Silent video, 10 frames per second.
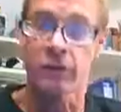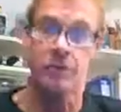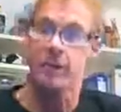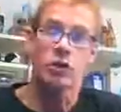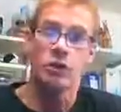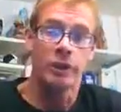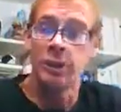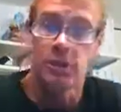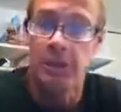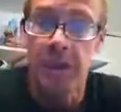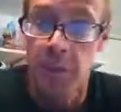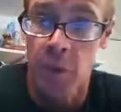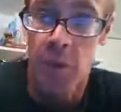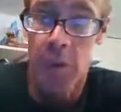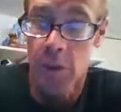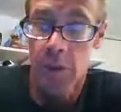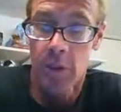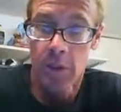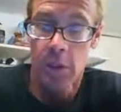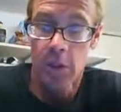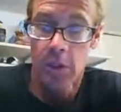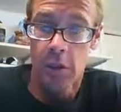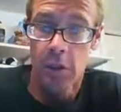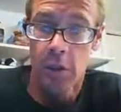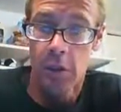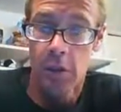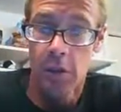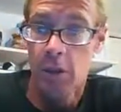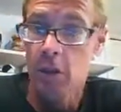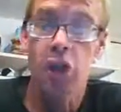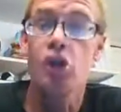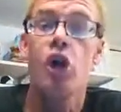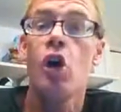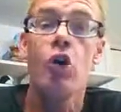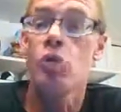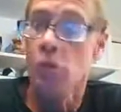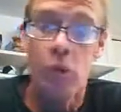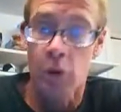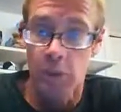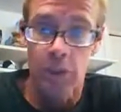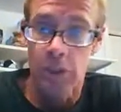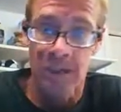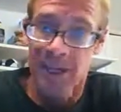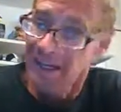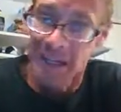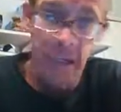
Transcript: of special needs people. There is no words that I